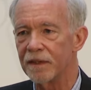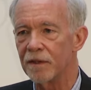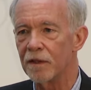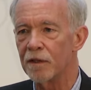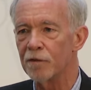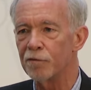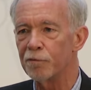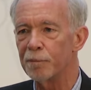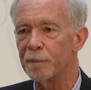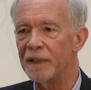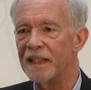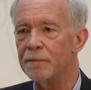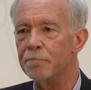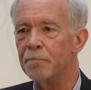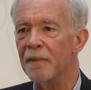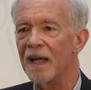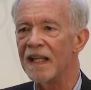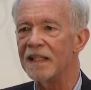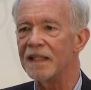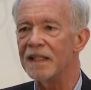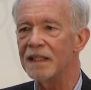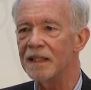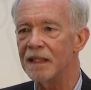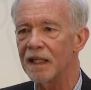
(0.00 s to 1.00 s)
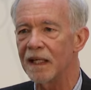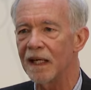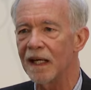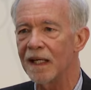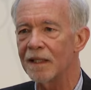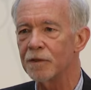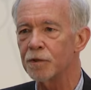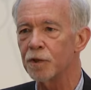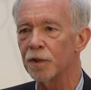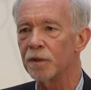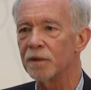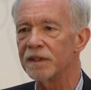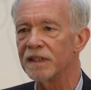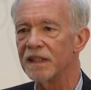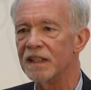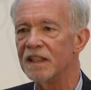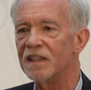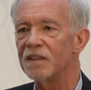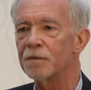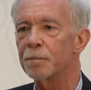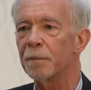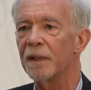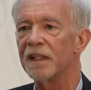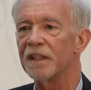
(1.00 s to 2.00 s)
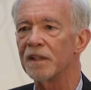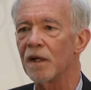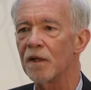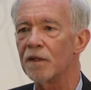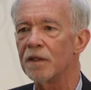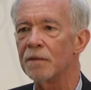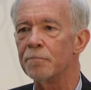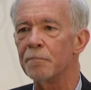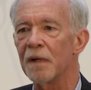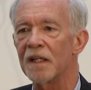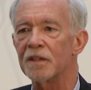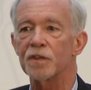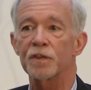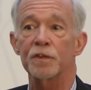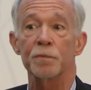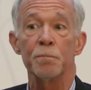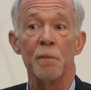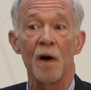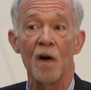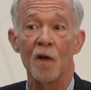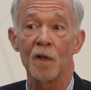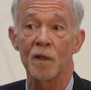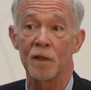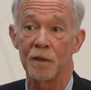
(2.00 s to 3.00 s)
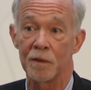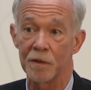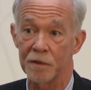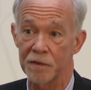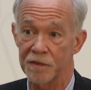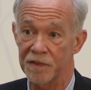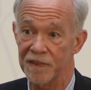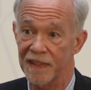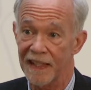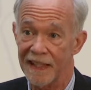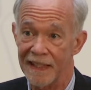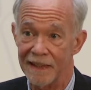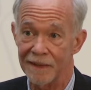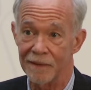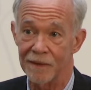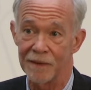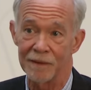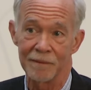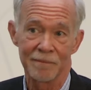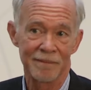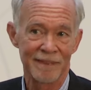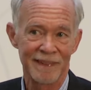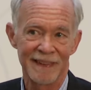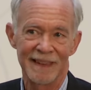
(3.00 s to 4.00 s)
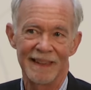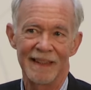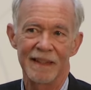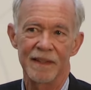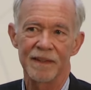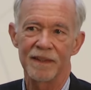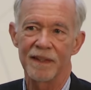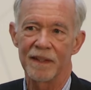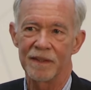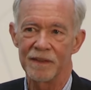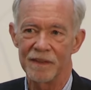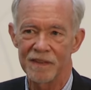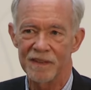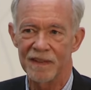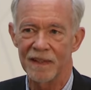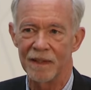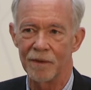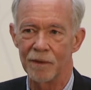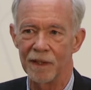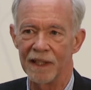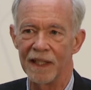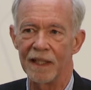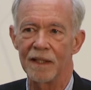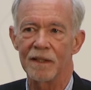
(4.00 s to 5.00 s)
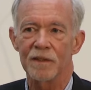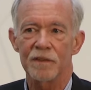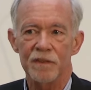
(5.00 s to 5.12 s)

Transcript: There have been many casualties, but on a much smaller scale than Syria.